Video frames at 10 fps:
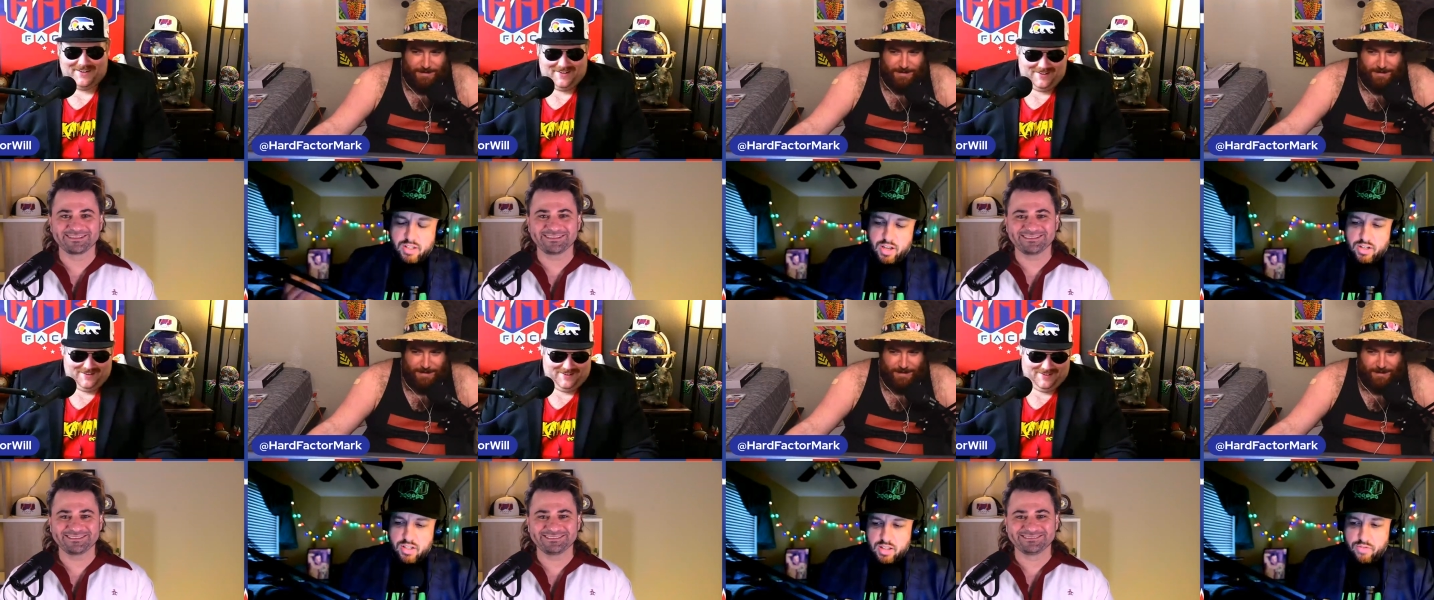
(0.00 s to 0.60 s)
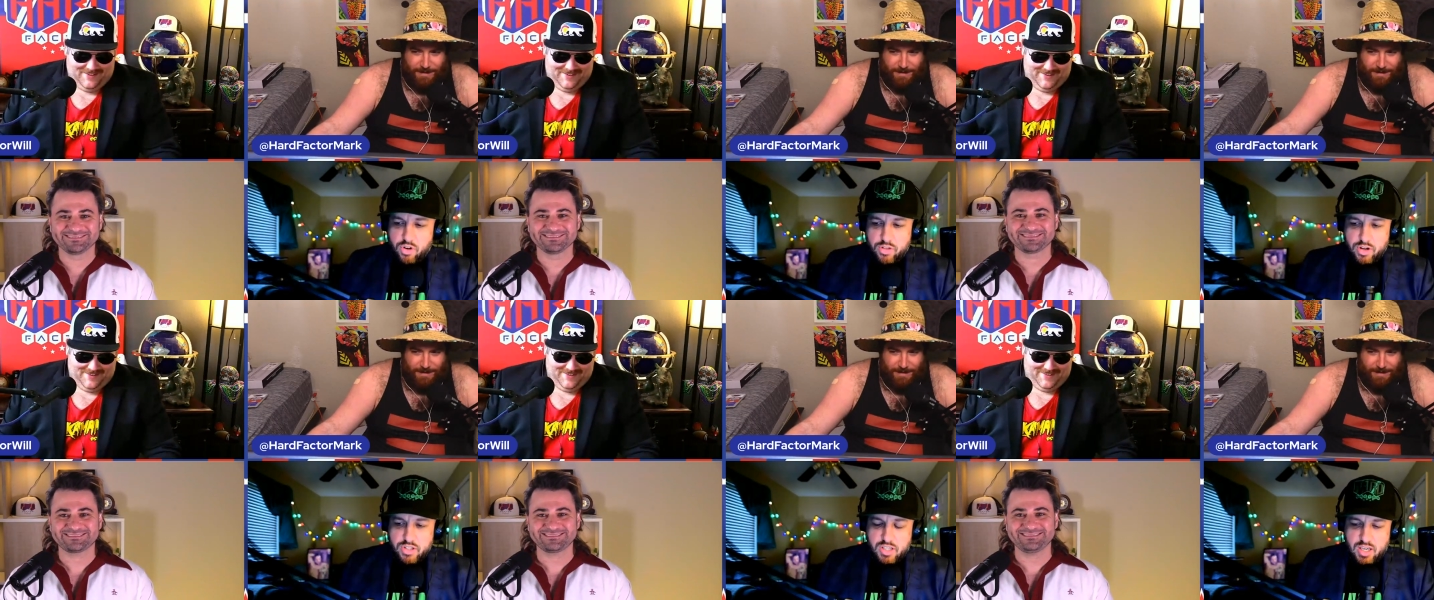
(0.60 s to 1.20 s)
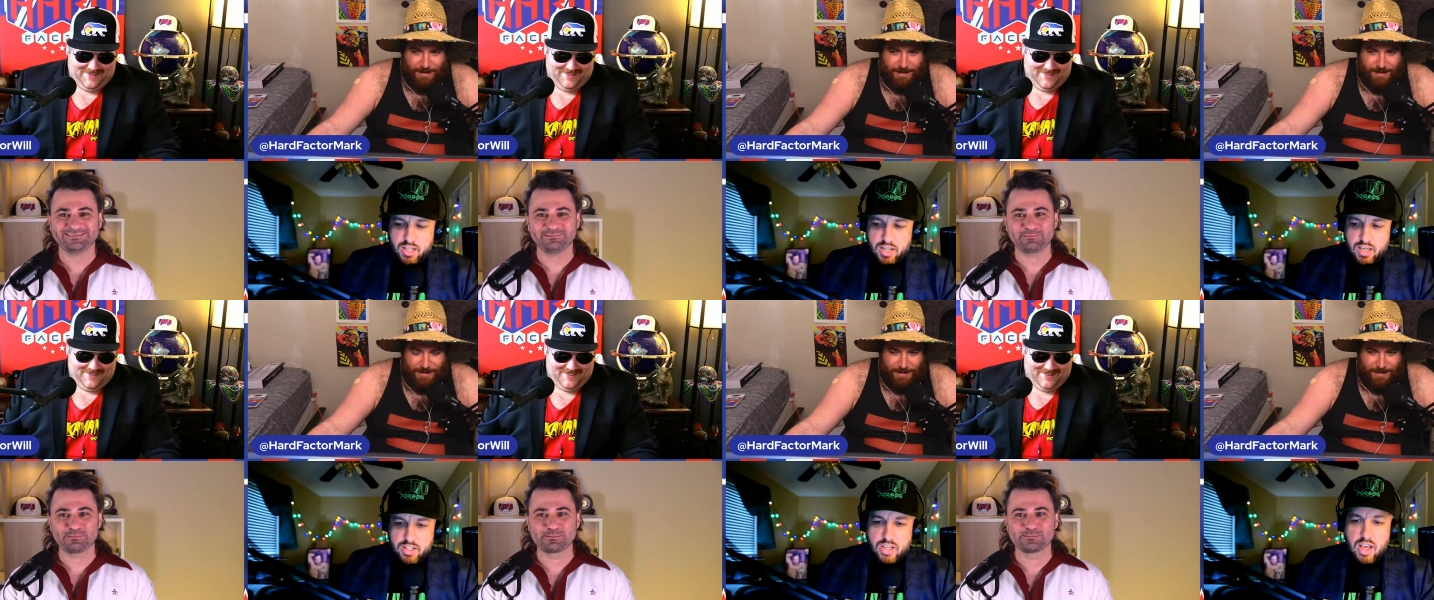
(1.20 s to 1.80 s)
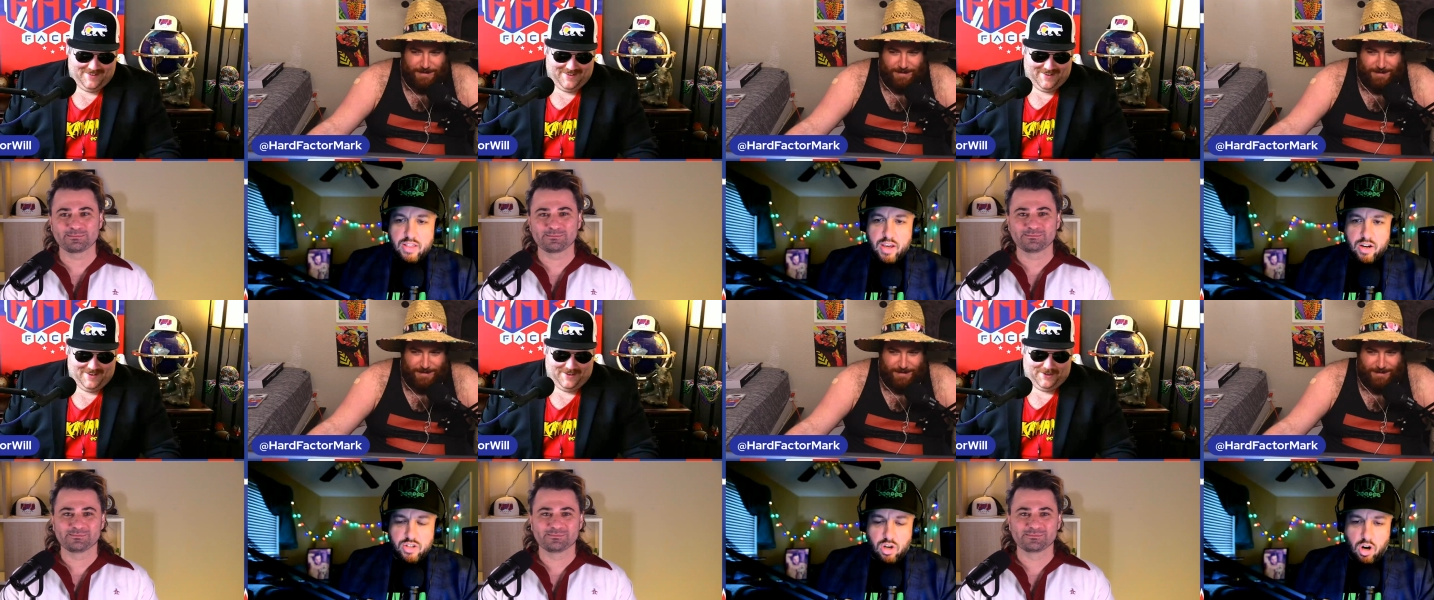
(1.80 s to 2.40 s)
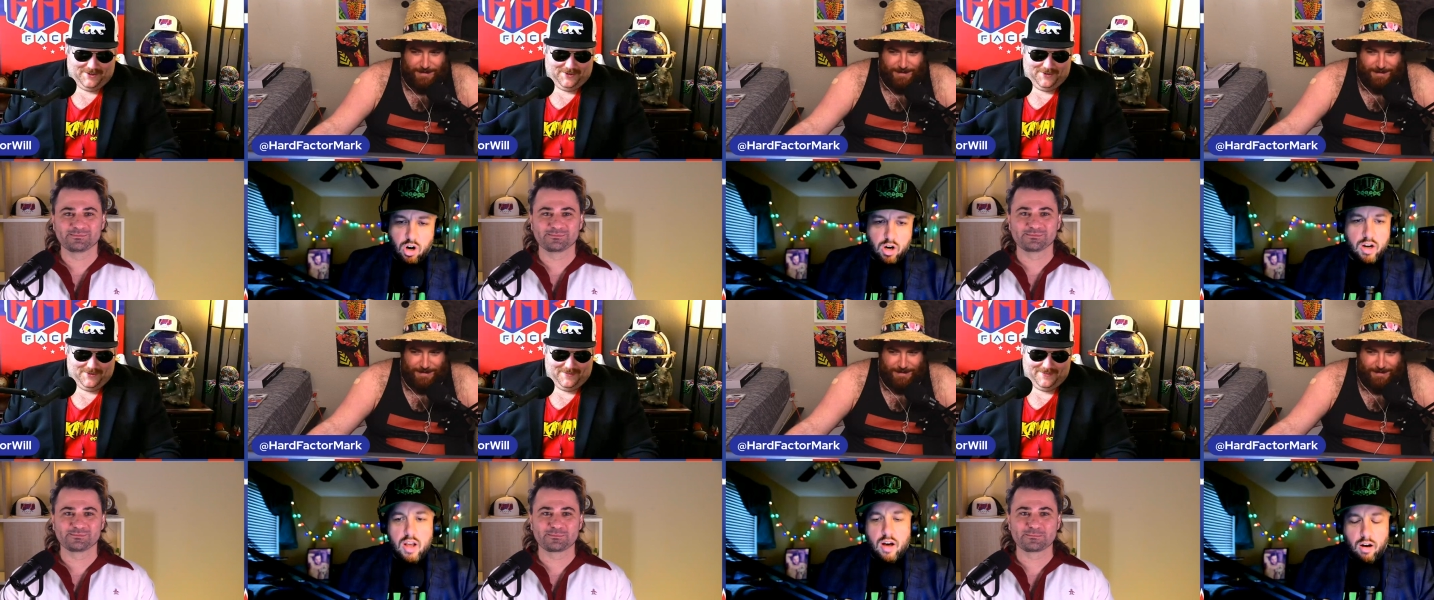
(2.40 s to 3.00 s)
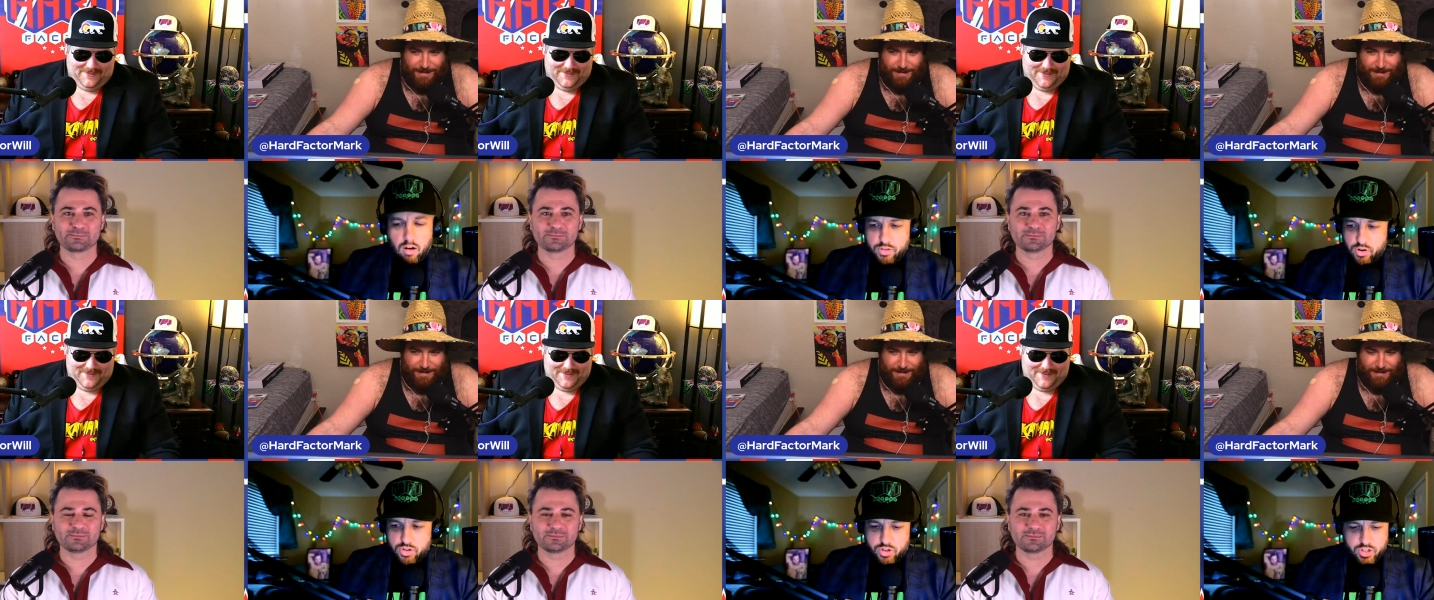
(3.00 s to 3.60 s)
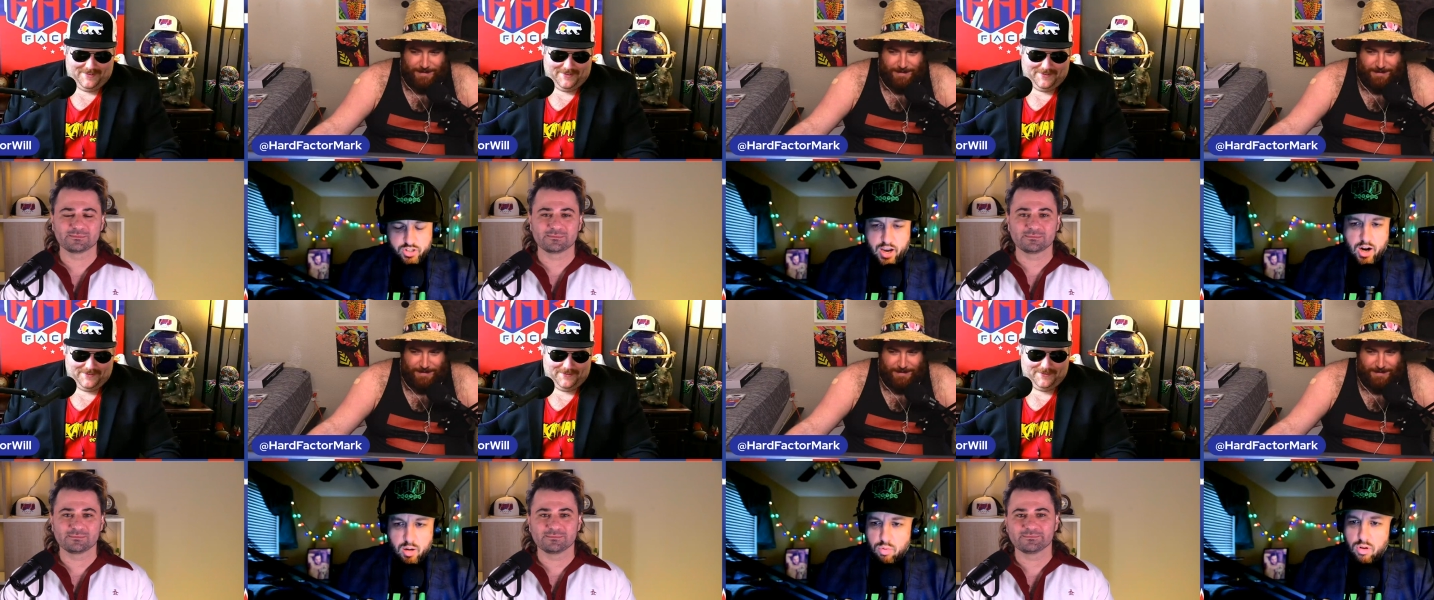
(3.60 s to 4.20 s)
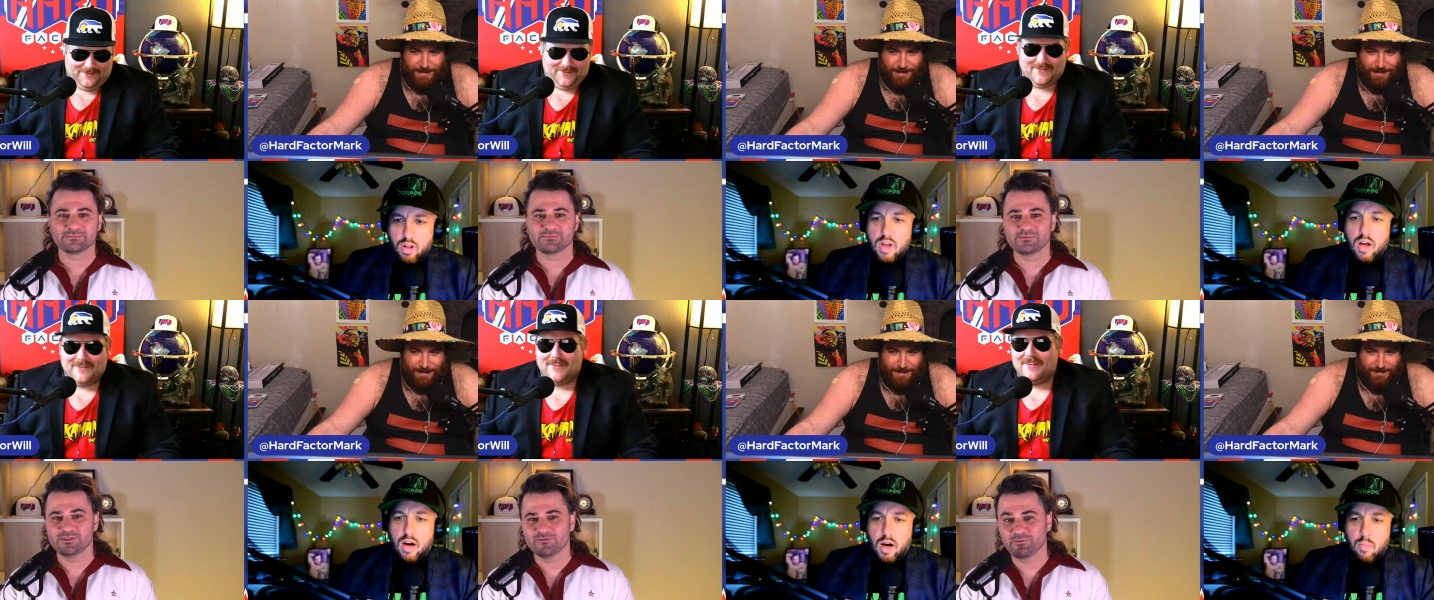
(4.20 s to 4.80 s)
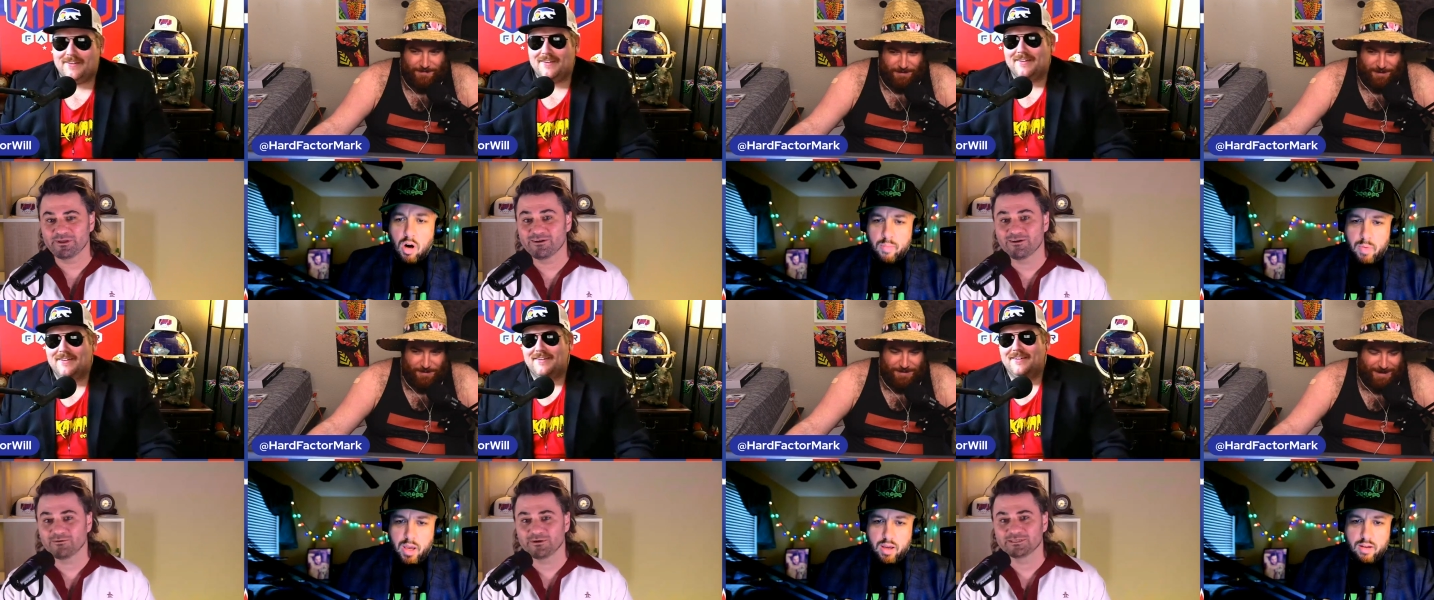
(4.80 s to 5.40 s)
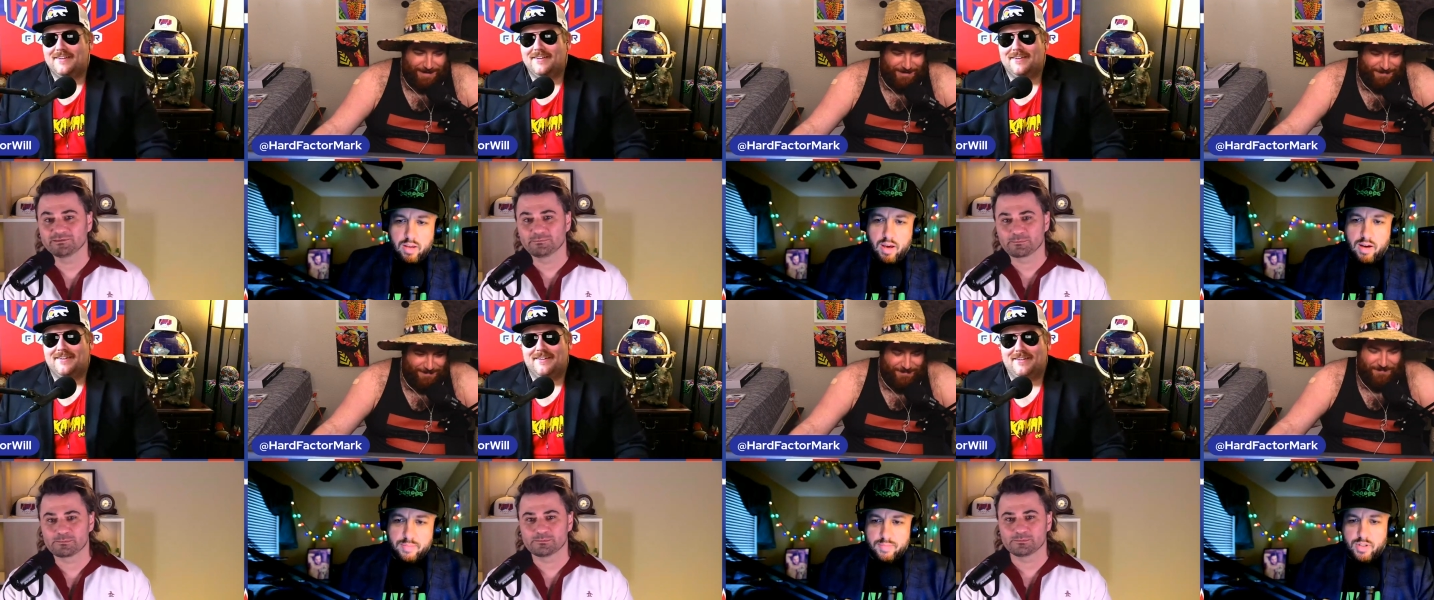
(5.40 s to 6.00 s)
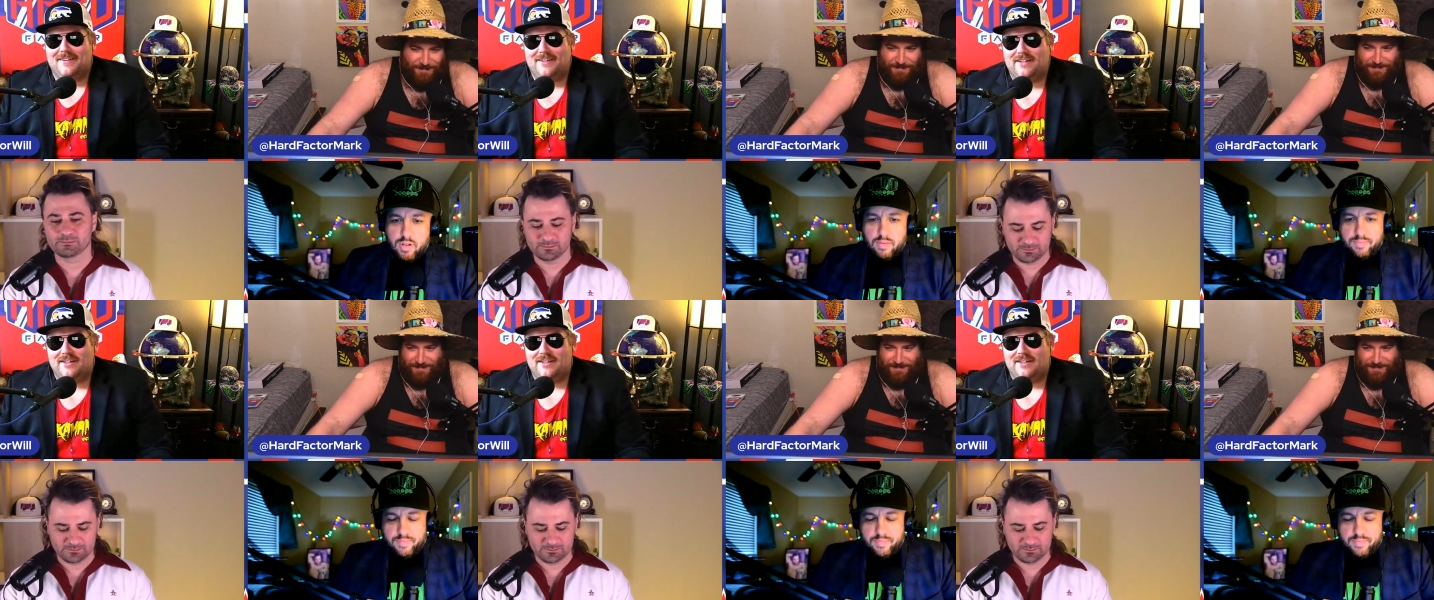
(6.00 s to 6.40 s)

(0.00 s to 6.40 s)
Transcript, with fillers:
Speaker 1: There's uh-huh. liver. There's kidneys. There's heart. All those are just terrible. Um, on me. yeah. So